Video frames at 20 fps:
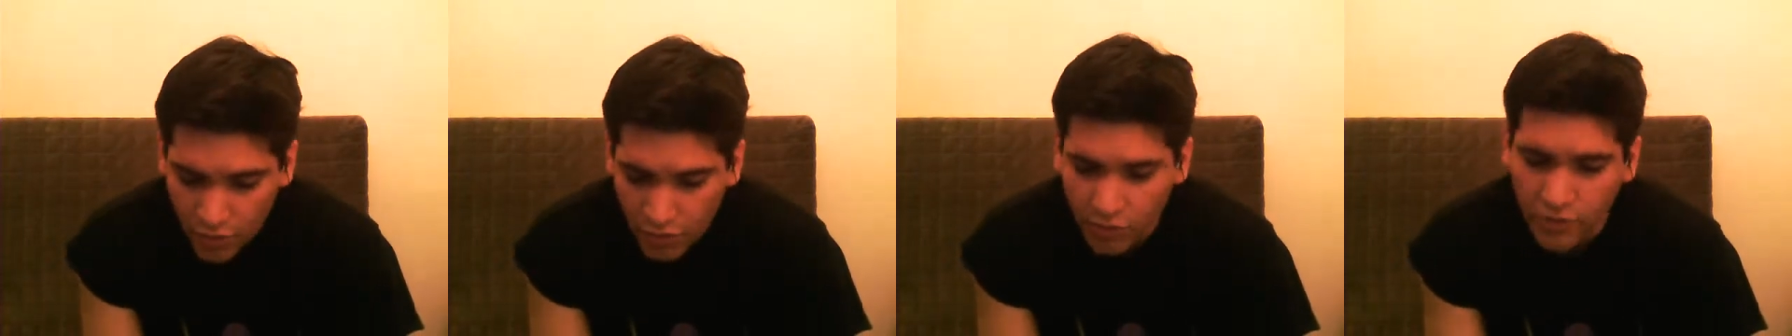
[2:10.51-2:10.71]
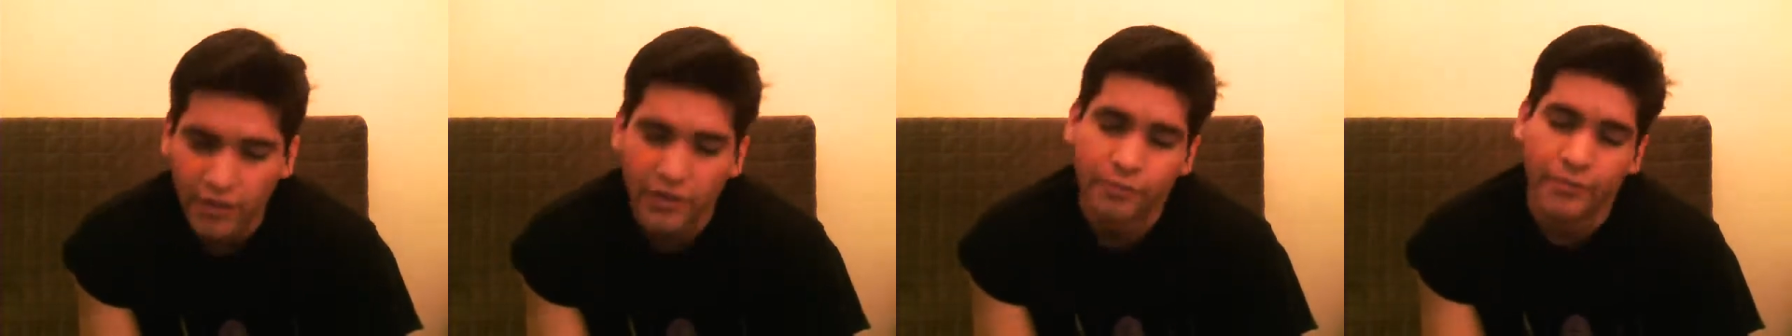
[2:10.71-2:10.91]

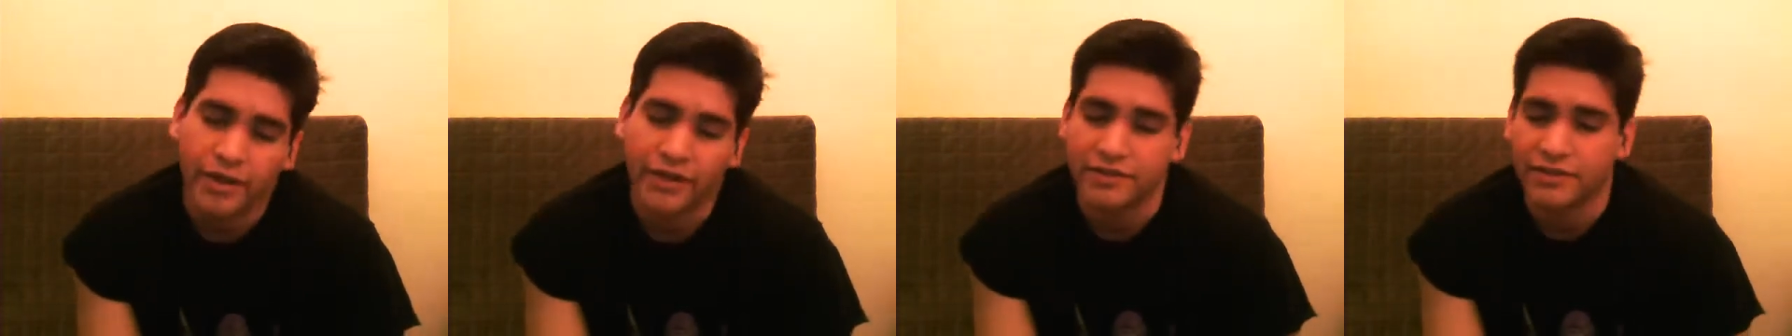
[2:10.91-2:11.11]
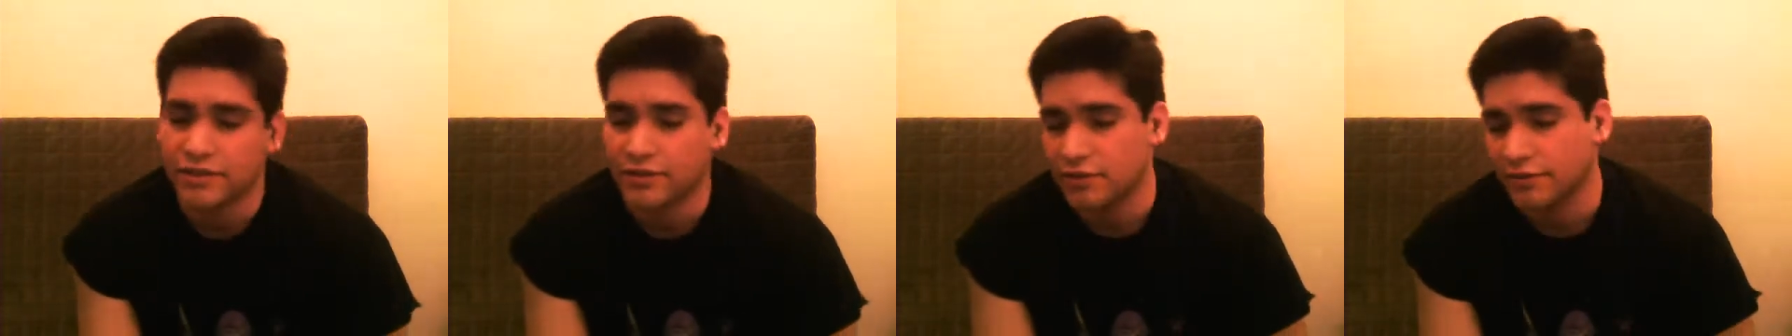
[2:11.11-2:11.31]
okay,
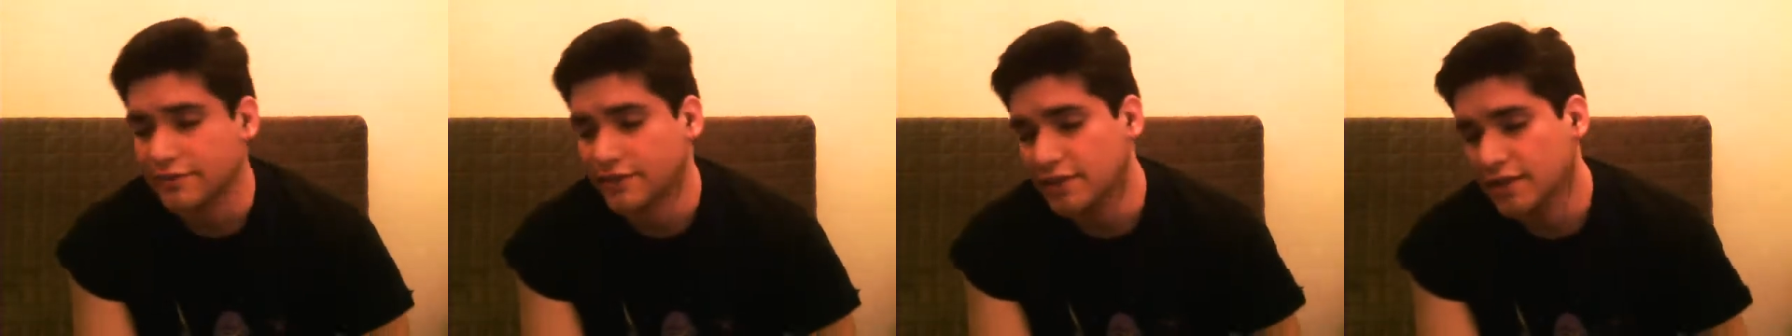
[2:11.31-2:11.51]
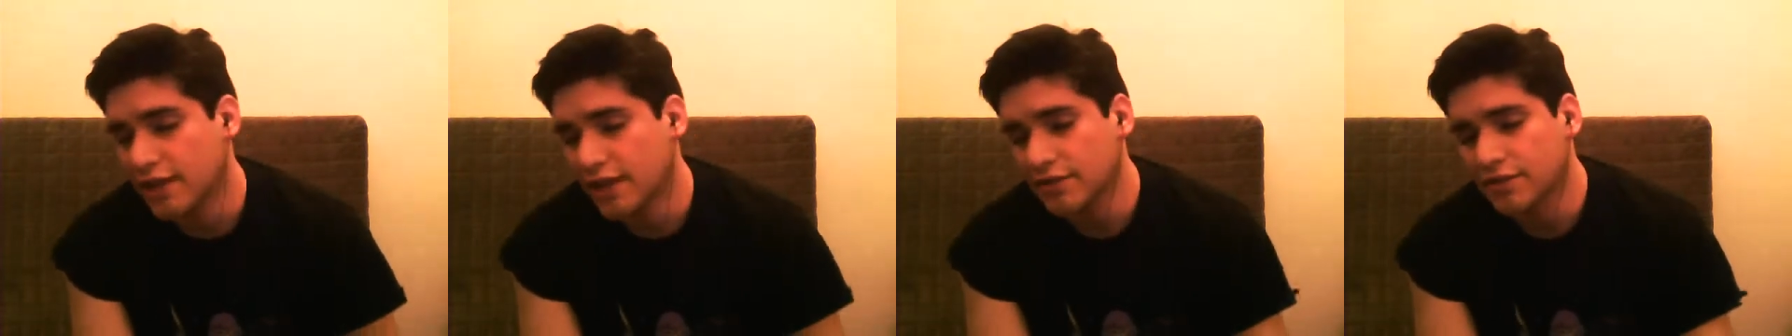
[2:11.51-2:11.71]
by the end
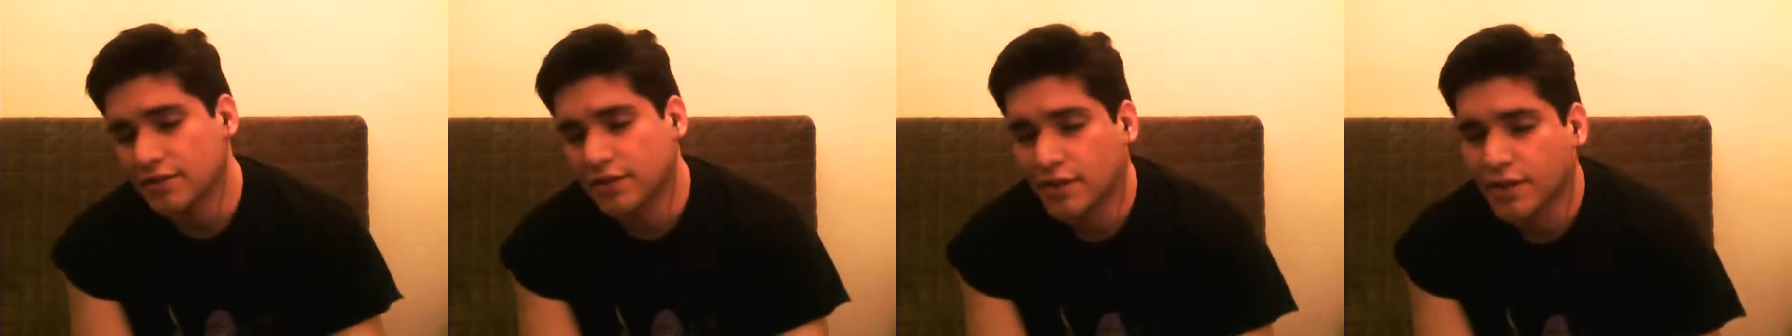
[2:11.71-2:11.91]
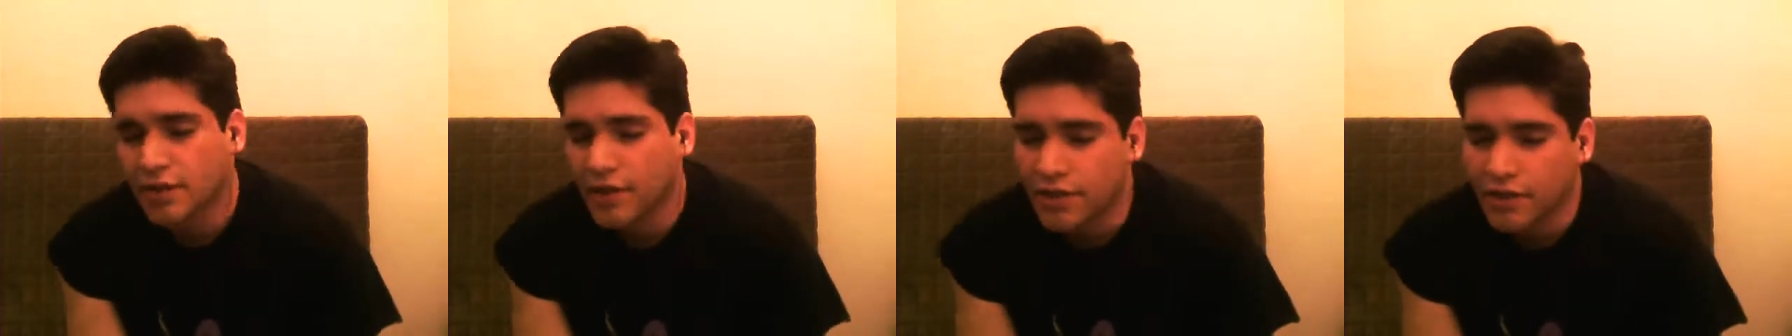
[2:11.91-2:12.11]
of
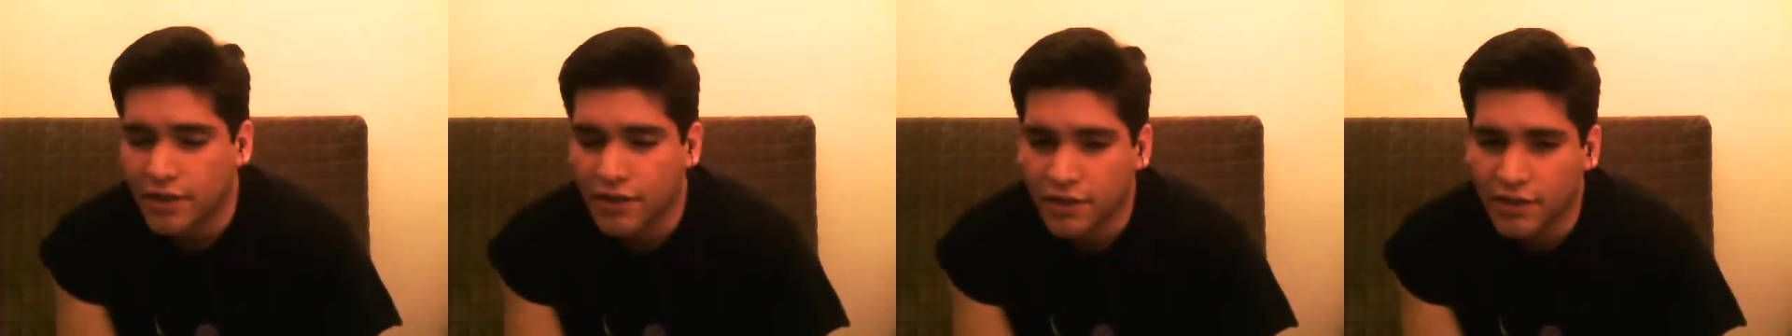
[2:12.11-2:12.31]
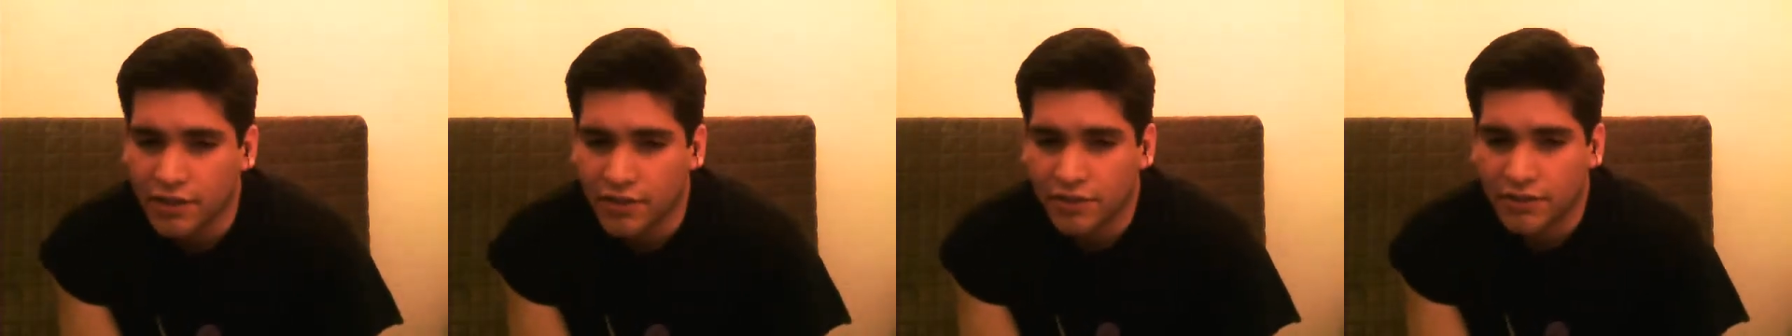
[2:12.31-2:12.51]
class,
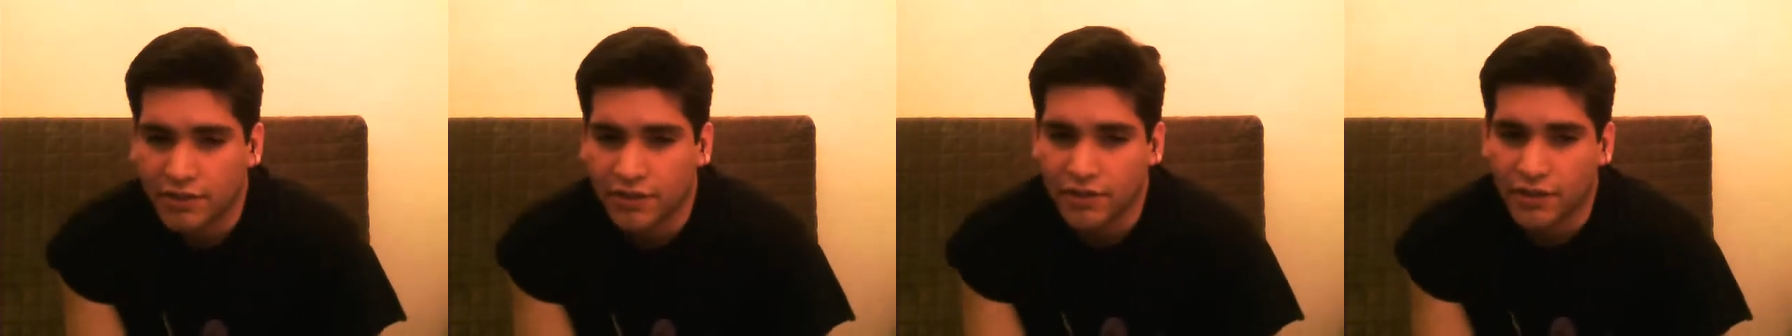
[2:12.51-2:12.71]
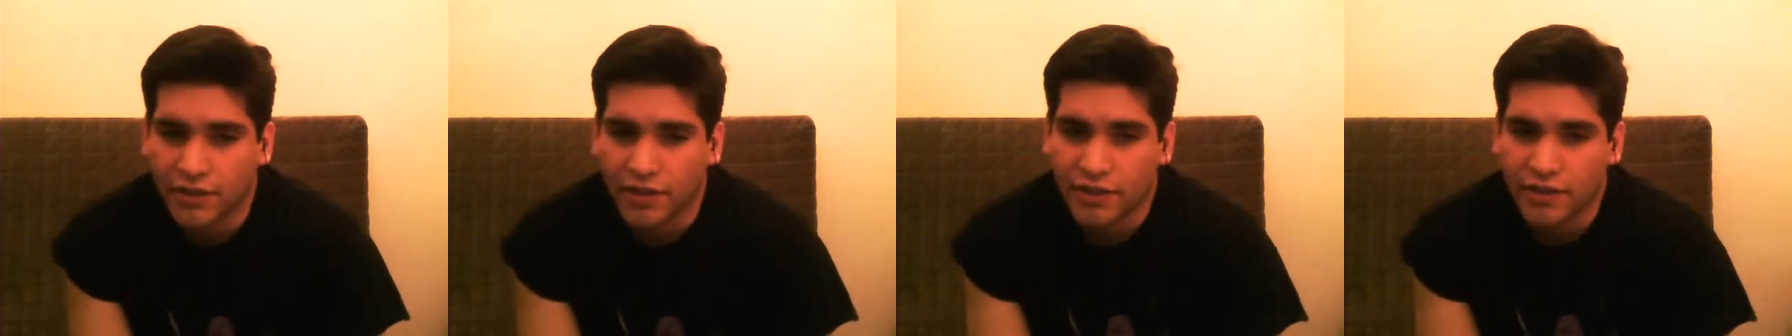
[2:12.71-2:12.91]
he
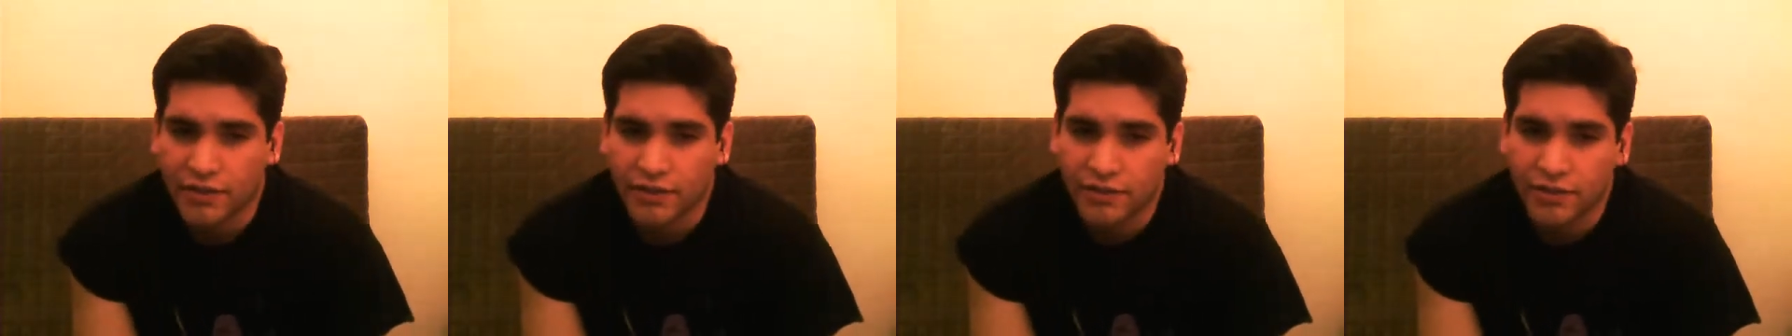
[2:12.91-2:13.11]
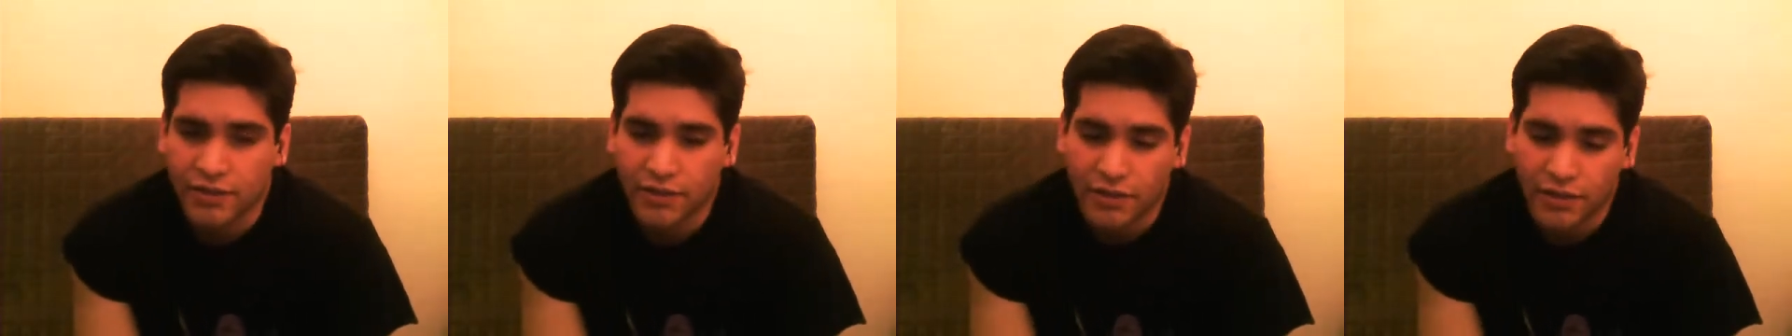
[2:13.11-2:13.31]

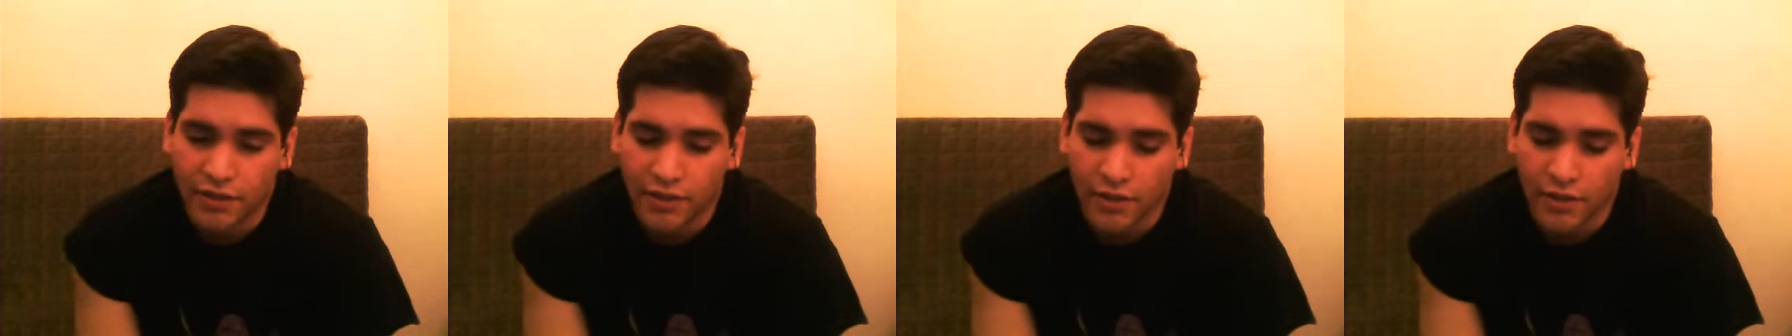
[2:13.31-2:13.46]
said,